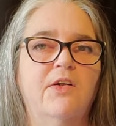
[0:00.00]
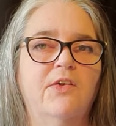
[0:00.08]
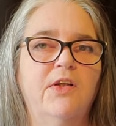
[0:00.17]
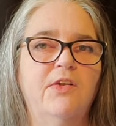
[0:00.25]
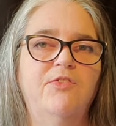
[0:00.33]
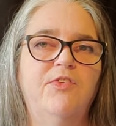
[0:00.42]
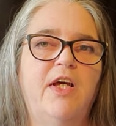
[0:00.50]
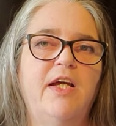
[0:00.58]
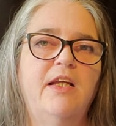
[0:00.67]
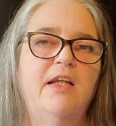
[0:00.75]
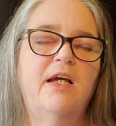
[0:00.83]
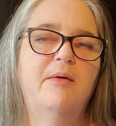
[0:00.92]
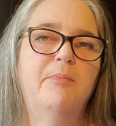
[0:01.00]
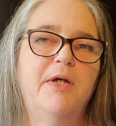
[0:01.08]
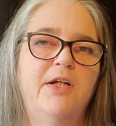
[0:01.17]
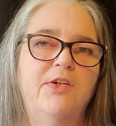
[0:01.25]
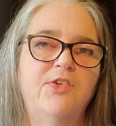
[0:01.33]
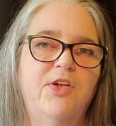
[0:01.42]
could have done a
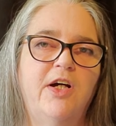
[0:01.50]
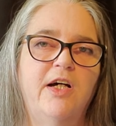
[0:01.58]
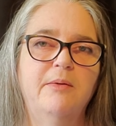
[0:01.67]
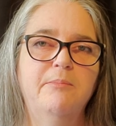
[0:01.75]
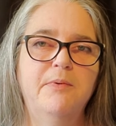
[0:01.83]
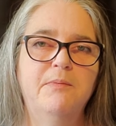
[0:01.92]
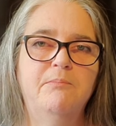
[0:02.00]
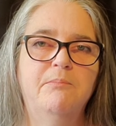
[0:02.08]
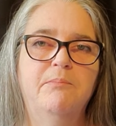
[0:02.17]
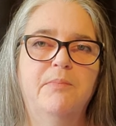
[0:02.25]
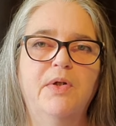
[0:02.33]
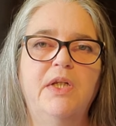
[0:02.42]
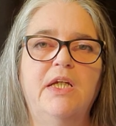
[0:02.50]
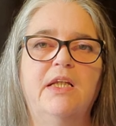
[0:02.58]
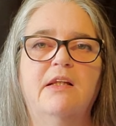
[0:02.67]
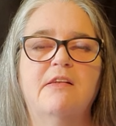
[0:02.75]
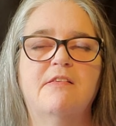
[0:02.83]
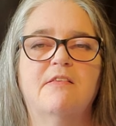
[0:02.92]
better job
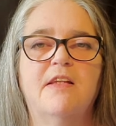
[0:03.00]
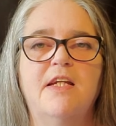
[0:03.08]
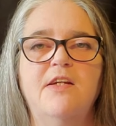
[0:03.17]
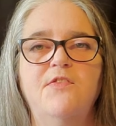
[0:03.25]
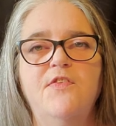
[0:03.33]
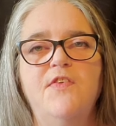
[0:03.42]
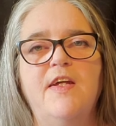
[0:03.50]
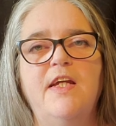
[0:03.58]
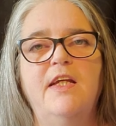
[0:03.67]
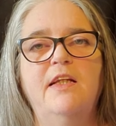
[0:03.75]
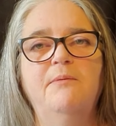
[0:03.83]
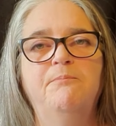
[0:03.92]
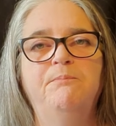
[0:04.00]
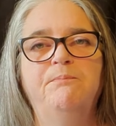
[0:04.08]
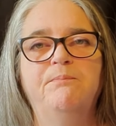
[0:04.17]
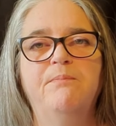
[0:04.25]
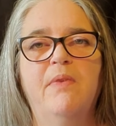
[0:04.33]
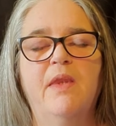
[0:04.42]
putting the sleeves in.
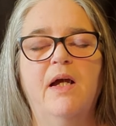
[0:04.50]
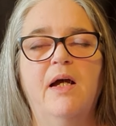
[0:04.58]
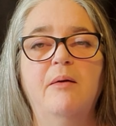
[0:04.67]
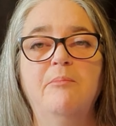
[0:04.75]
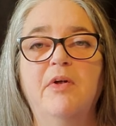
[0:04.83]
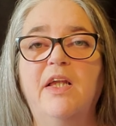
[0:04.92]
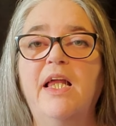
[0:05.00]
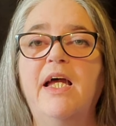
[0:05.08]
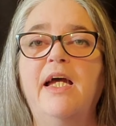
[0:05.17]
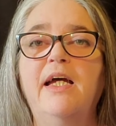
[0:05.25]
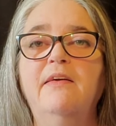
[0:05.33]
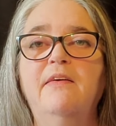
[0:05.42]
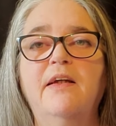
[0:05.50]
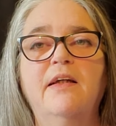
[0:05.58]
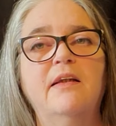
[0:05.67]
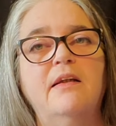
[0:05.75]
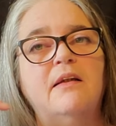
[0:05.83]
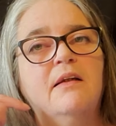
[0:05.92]
I'm glad
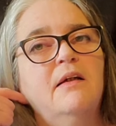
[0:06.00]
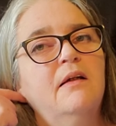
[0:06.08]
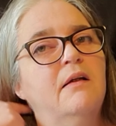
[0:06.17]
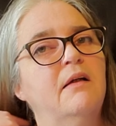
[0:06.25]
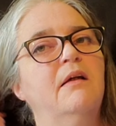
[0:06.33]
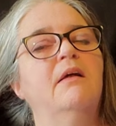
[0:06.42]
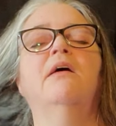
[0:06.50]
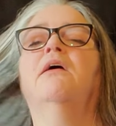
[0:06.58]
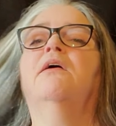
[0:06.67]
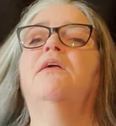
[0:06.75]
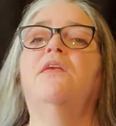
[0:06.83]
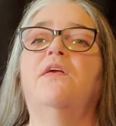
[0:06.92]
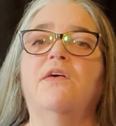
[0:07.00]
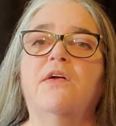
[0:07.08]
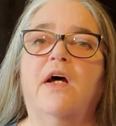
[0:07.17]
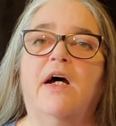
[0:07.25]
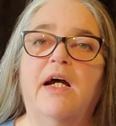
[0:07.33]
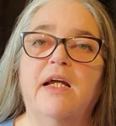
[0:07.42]
that they're
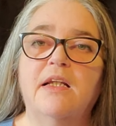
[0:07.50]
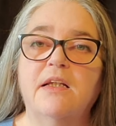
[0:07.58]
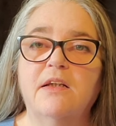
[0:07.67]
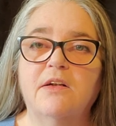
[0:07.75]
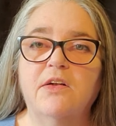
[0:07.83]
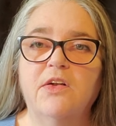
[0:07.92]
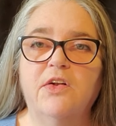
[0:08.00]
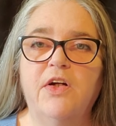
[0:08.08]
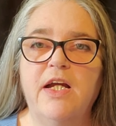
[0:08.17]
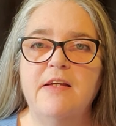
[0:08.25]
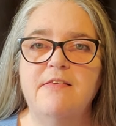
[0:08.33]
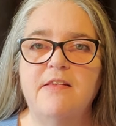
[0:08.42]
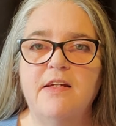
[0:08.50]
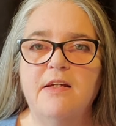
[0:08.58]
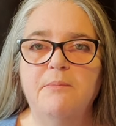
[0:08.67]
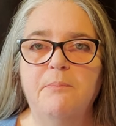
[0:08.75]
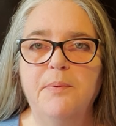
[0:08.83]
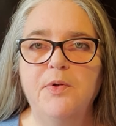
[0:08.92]
not
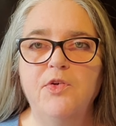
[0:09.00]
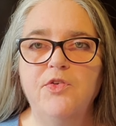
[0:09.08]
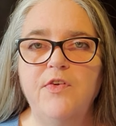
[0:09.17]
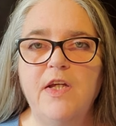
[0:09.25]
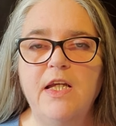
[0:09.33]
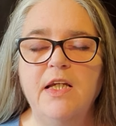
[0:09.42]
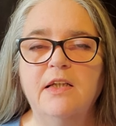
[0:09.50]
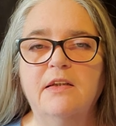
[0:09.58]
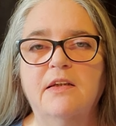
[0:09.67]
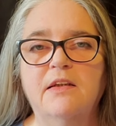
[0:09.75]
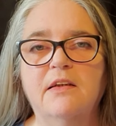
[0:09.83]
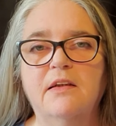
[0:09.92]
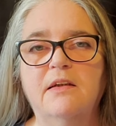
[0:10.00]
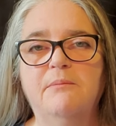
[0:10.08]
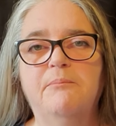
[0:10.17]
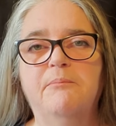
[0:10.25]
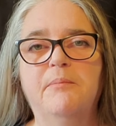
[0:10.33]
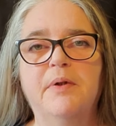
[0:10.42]
crazy poofy,
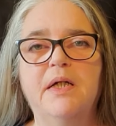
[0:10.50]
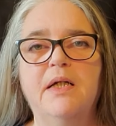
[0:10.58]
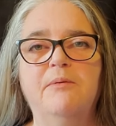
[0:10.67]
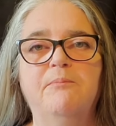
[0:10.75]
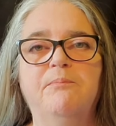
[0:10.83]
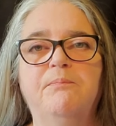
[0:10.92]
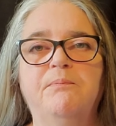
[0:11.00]
but